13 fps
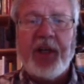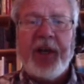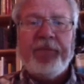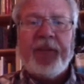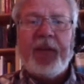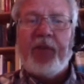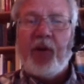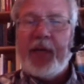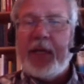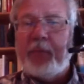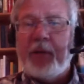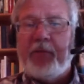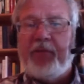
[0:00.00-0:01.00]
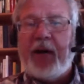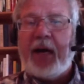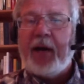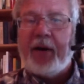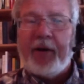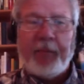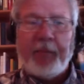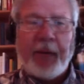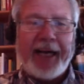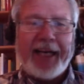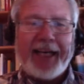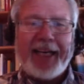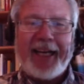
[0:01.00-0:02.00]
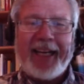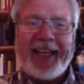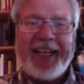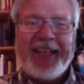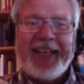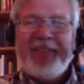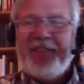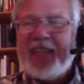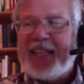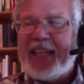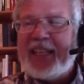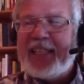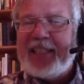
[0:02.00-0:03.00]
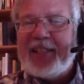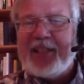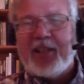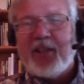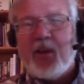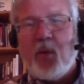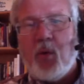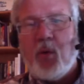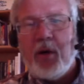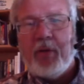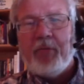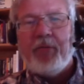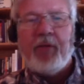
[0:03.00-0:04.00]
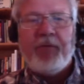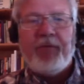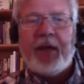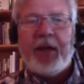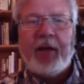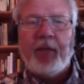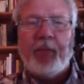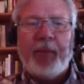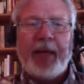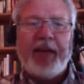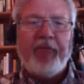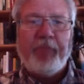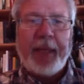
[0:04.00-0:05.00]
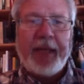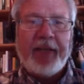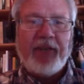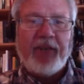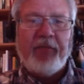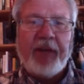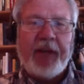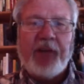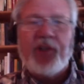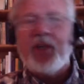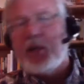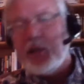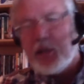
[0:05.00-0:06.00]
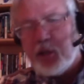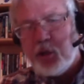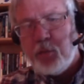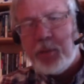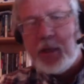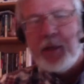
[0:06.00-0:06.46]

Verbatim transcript: even though he had been fired by Kennedy in 1961 for the failed Bay of Pigs invasion into Cuba.